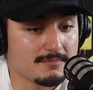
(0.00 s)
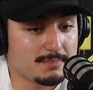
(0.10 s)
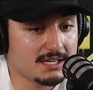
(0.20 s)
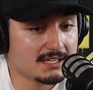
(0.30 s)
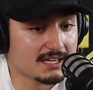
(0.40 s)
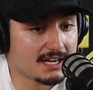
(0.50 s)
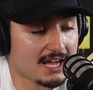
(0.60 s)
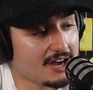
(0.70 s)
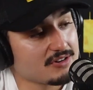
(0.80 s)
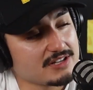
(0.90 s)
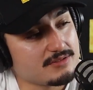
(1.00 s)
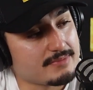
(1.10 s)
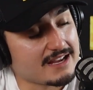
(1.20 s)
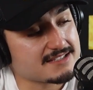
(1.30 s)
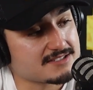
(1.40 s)
But how can you
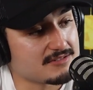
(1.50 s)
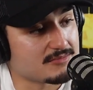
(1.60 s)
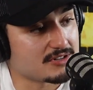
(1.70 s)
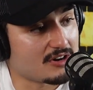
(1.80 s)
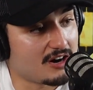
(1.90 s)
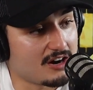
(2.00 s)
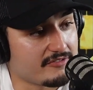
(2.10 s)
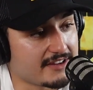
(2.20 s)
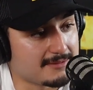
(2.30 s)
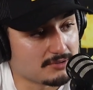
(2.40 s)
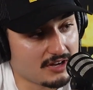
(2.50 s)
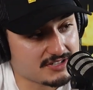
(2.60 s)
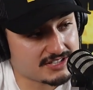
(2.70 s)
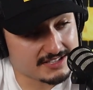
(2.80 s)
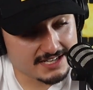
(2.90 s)
ban someone off a
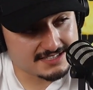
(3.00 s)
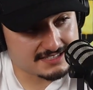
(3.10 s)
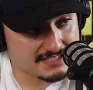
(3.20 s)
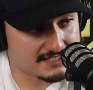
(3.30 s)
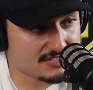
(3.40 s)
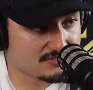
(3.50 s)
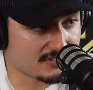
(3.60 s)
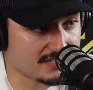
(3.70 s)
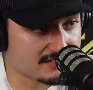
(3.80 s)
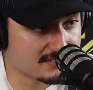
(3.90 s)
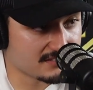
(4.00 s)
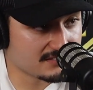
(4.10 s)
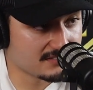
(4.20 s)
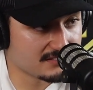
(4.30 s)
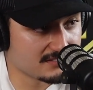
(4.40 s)
blockchain that is decentralized?
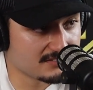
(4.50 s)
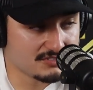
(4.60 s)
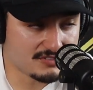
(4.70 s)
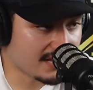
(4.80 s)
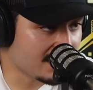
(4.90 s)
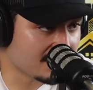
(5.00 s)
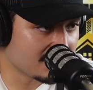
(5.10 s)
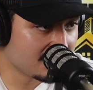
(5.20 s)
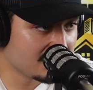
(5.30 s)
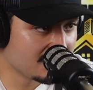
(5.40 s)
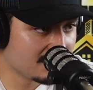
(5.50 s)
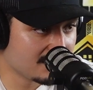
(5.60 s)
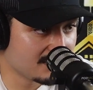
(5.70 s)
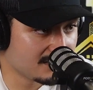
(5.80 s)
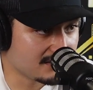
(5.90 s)
You can't.
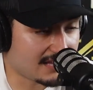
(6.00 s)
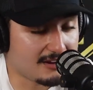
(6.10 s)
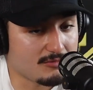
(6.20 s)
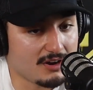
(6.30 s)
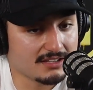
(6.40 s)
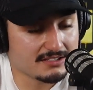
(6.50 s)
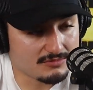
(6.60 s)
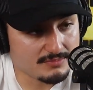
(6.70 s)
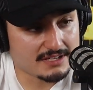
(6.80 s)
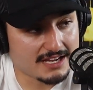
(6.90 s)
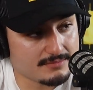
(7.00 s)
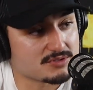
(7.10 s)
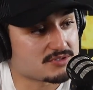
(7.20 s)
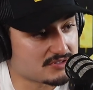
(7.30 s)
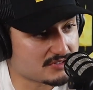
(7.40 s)
That wallet will be able
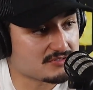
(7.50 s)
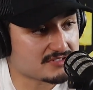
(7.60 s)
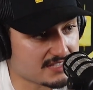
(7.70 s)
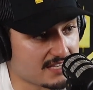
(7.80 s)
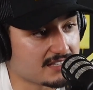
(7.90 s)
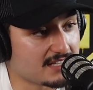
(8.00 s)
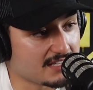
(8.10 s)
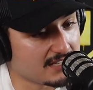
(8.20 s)
to still send